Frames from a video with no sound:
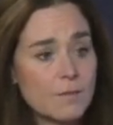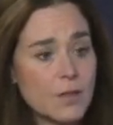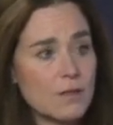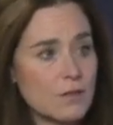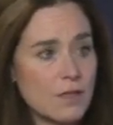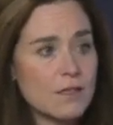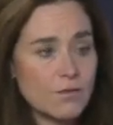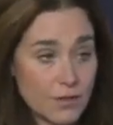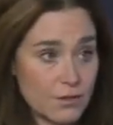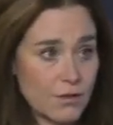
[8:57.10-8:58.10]
Because it
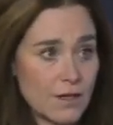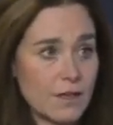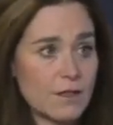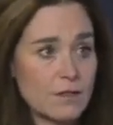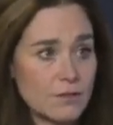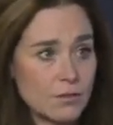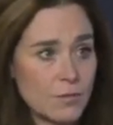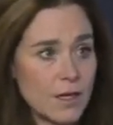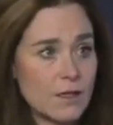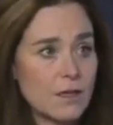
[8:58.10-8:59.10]
is frustrating to
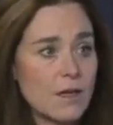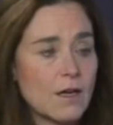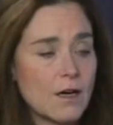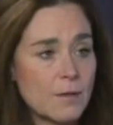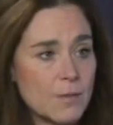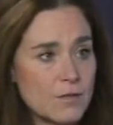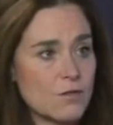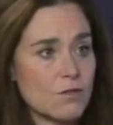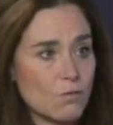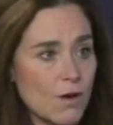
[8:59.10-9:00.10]
make a
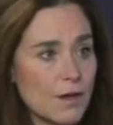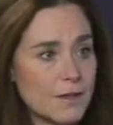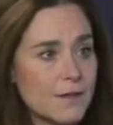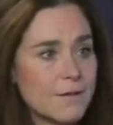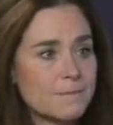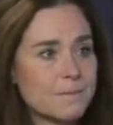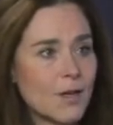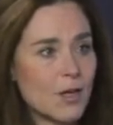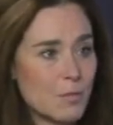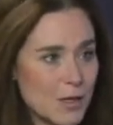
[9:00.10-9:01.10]
business run
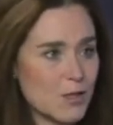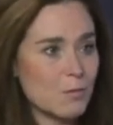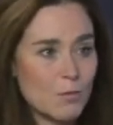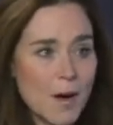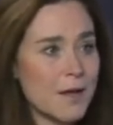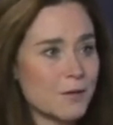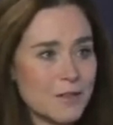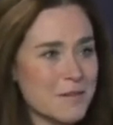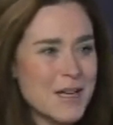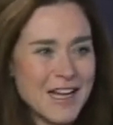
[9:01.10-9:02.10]
on a municipal model.
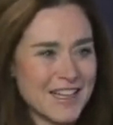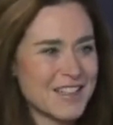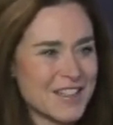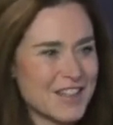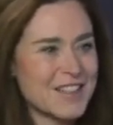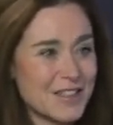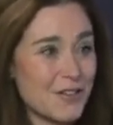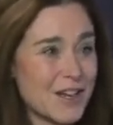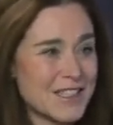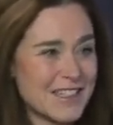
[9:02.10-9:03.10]
I mean, that's right. It's
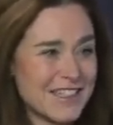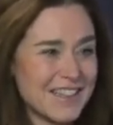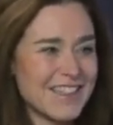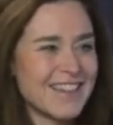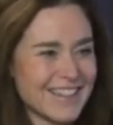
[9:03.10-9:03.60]
crazy.